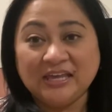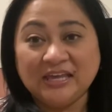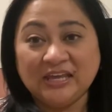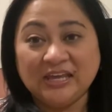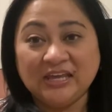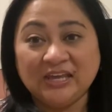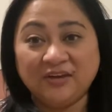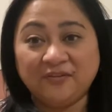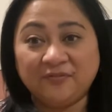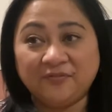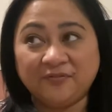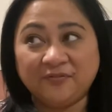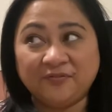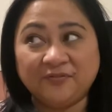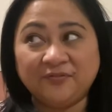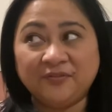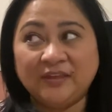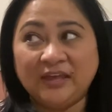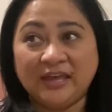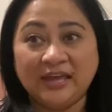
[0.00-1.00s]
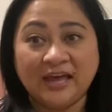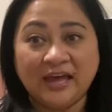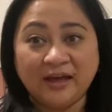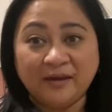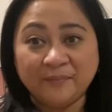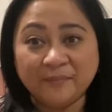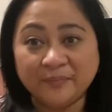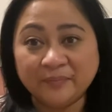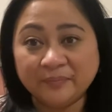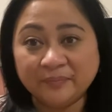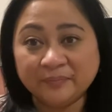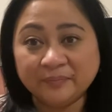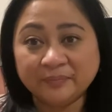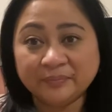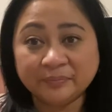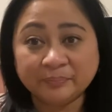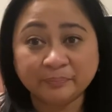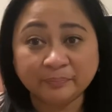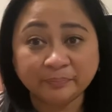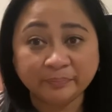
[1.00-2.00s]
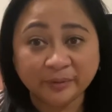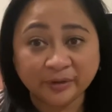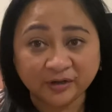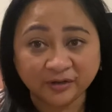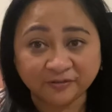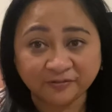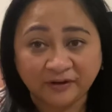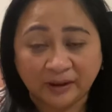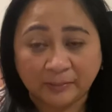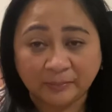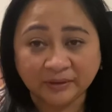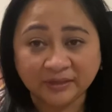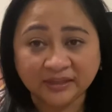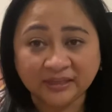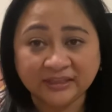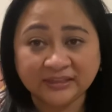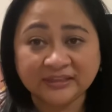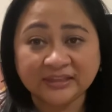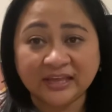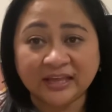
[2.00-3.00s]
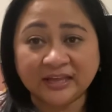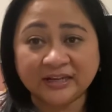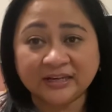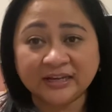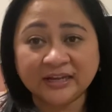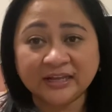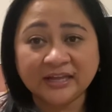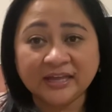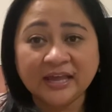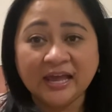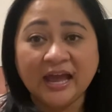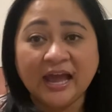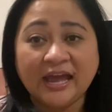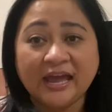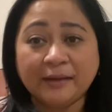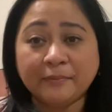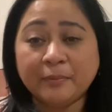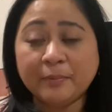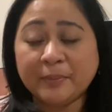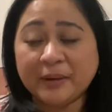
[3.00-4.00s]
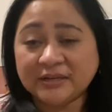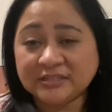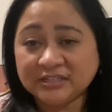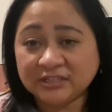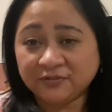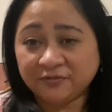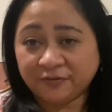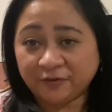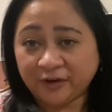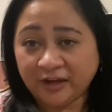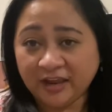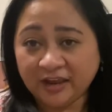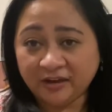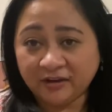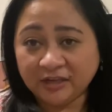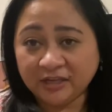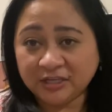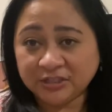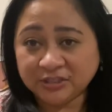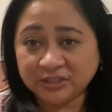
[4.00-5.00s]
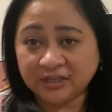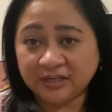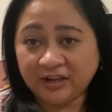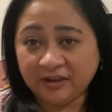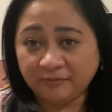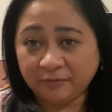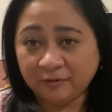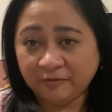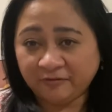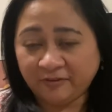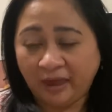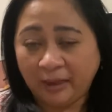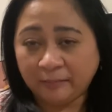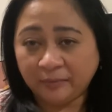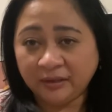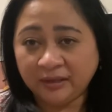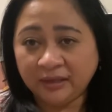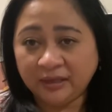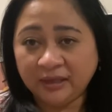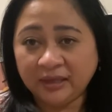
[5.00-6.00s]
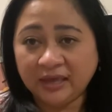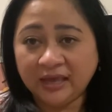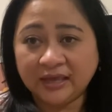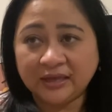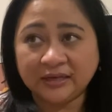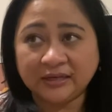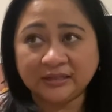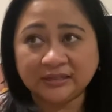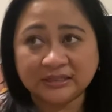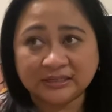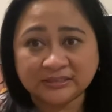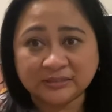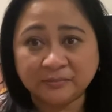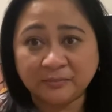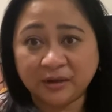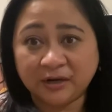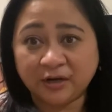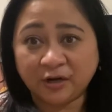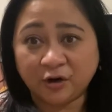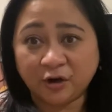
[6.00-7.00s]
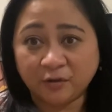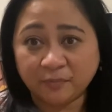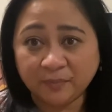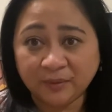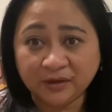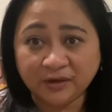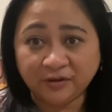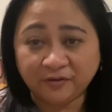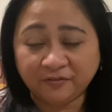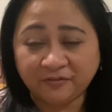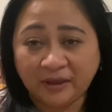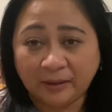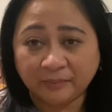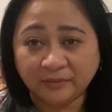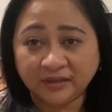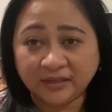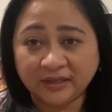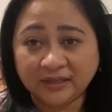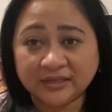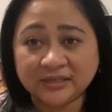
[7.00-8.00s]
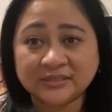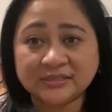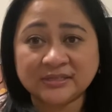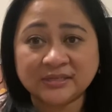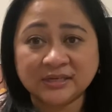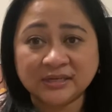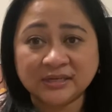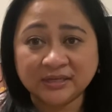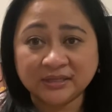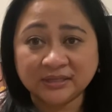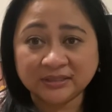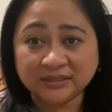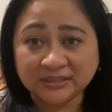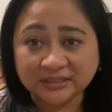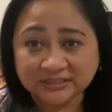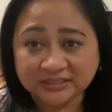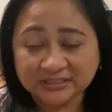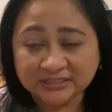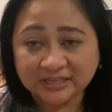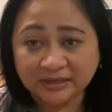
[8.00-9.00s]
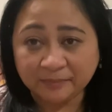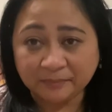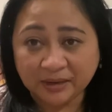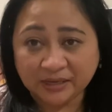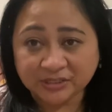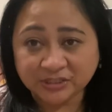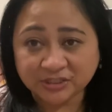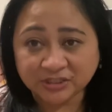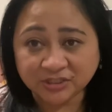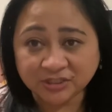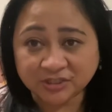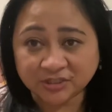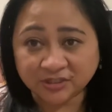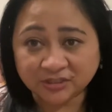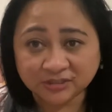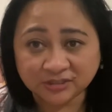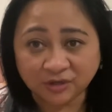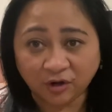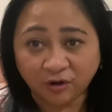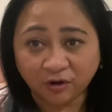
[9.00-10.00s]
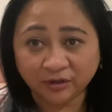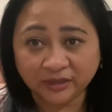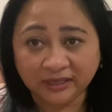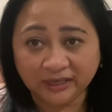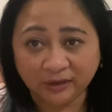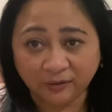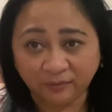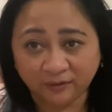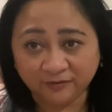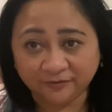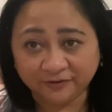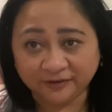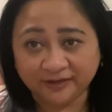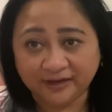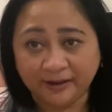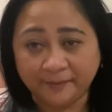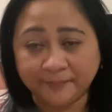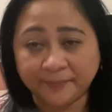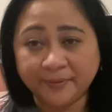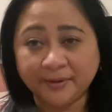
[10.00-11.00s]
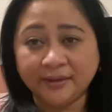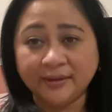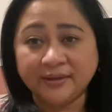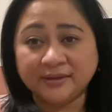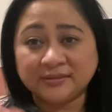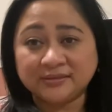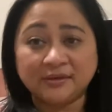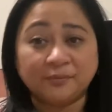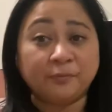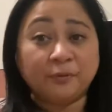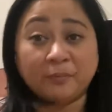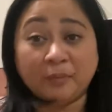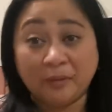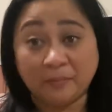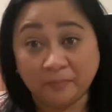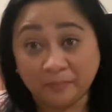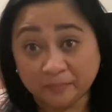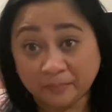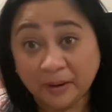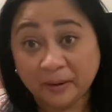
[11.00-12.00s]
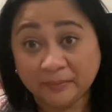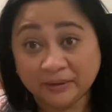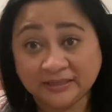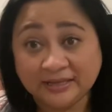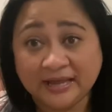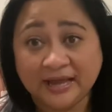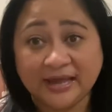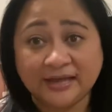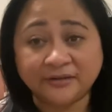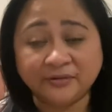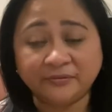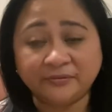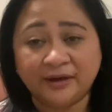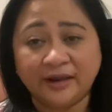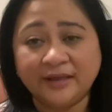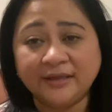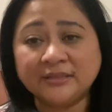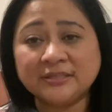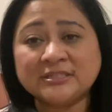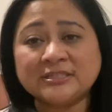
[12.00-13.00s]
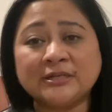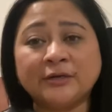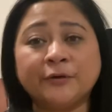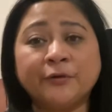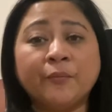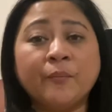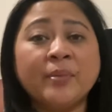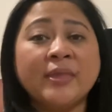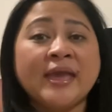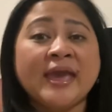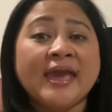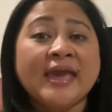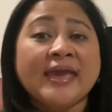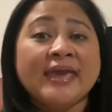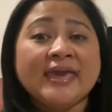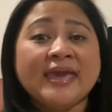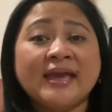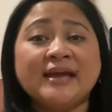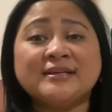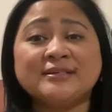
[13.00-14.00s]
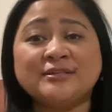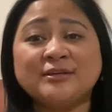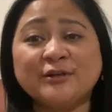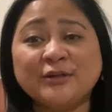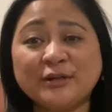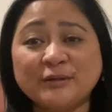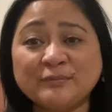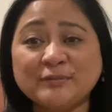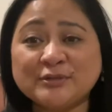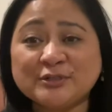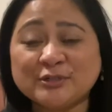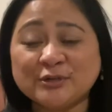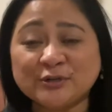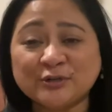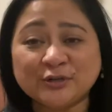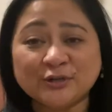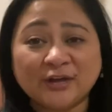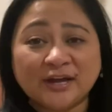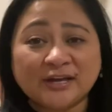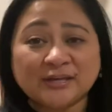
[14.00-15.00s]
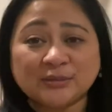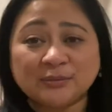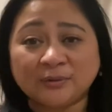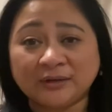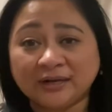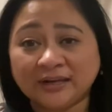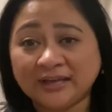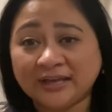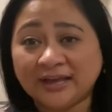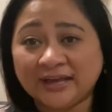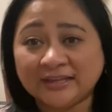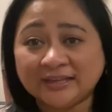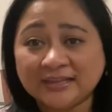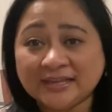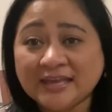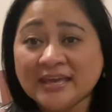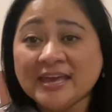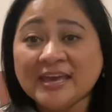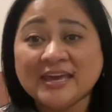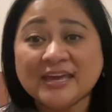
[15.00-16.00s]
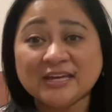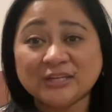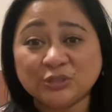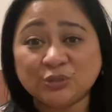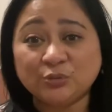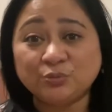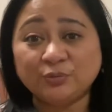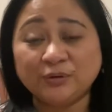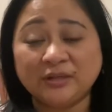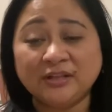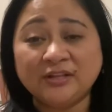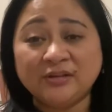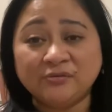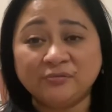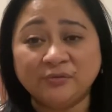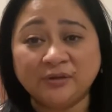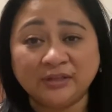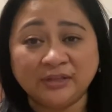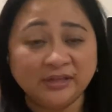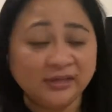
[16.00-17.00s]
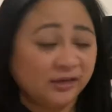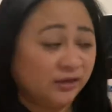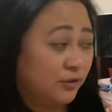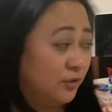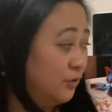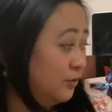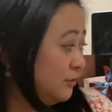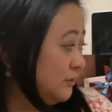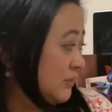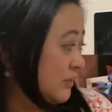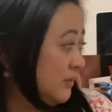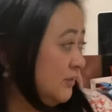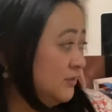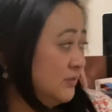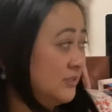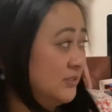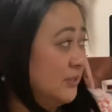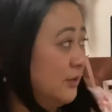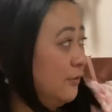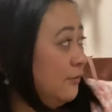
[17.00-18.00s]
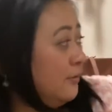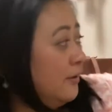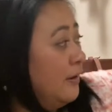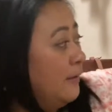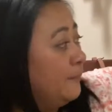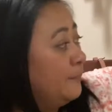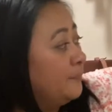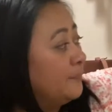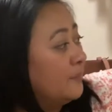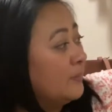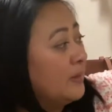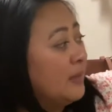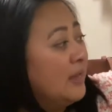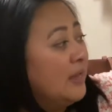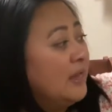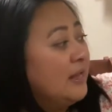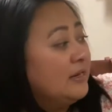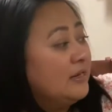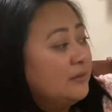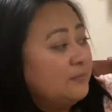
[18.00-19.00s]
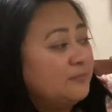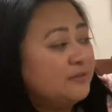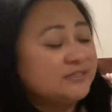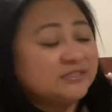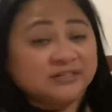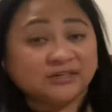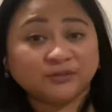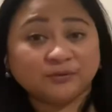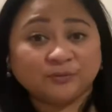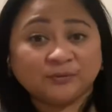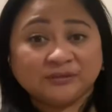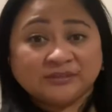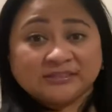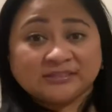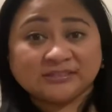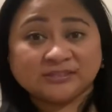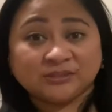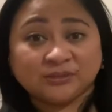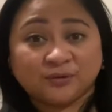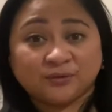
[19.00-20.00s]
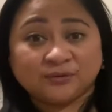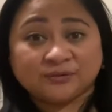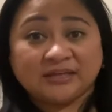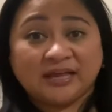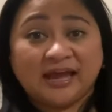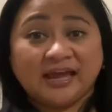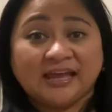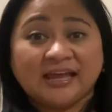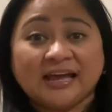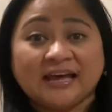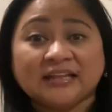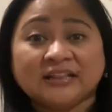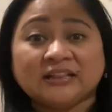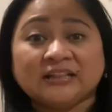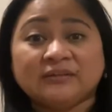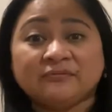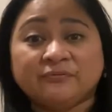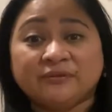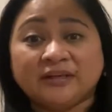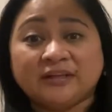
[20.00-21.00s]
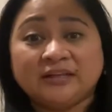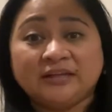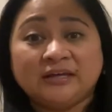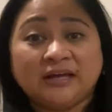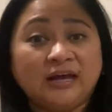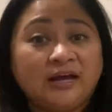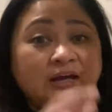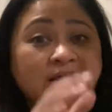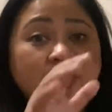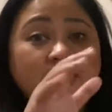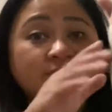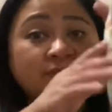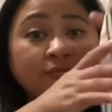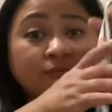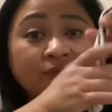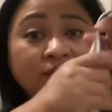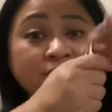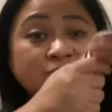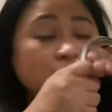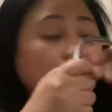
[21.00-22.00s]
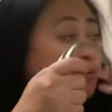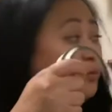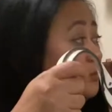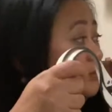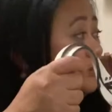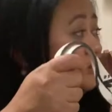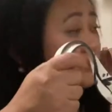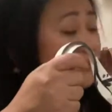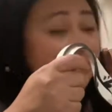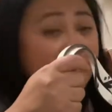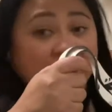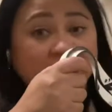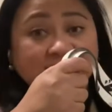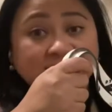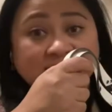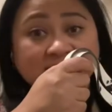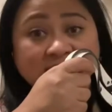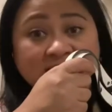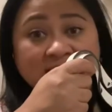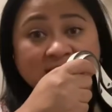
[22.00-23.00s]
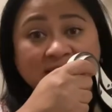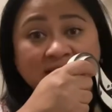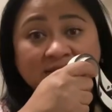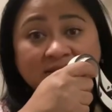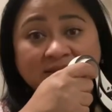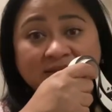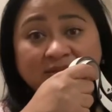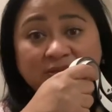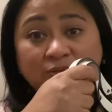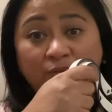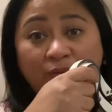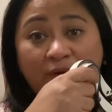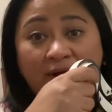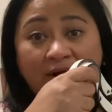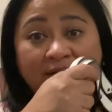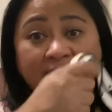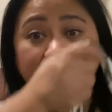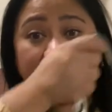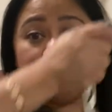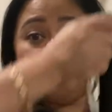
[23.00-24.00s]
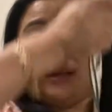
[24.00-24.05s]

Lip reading: if they have bigger family, then I have a budget for each and every family, and it doesn't matter how big your family is. That's the same budget, so it's all equal for them, except for my mom and dad, right? So yeah, so let me show you guys what I got. It's really really a good deal. So let me start with this tote. I got three totes, guys. This one